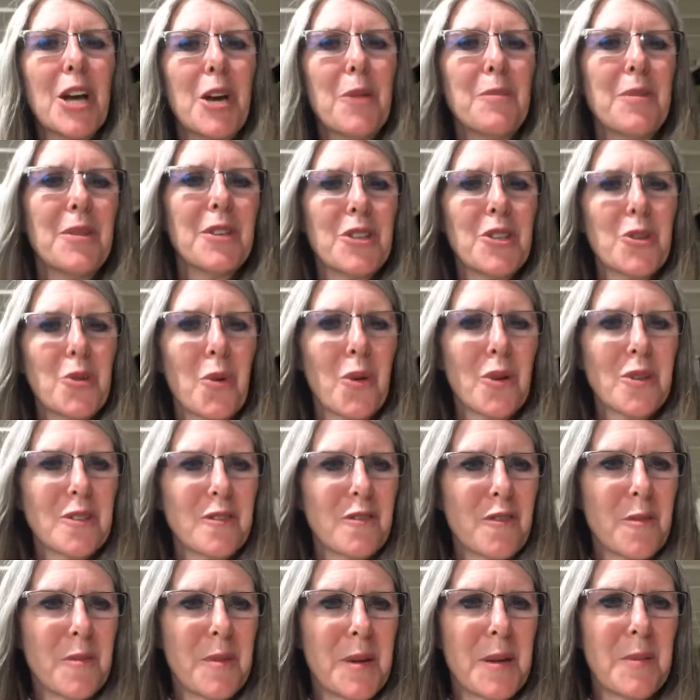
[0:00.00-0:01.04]
open the doors
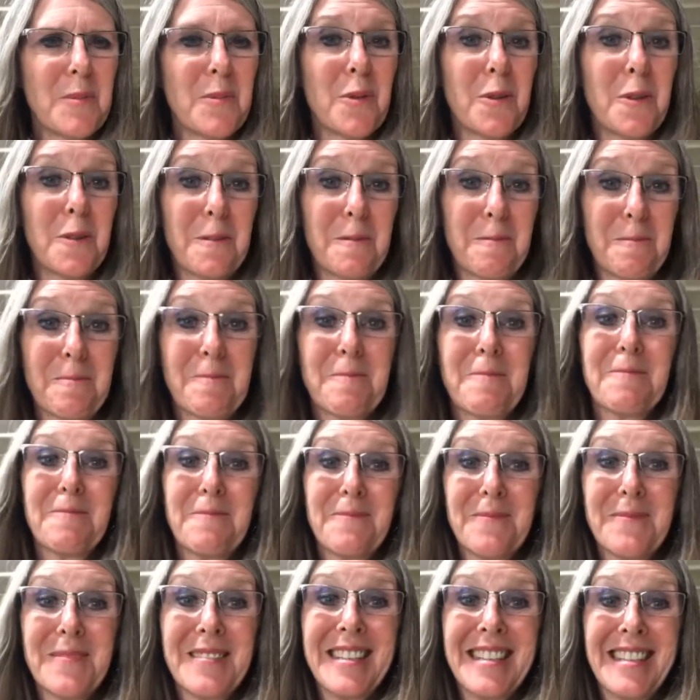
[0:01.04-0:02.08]
for people.
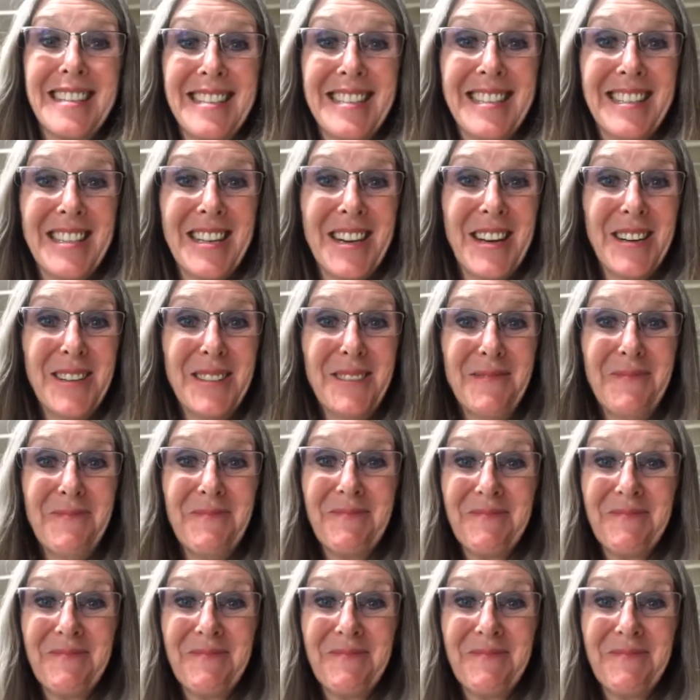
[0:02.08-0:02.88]
You know?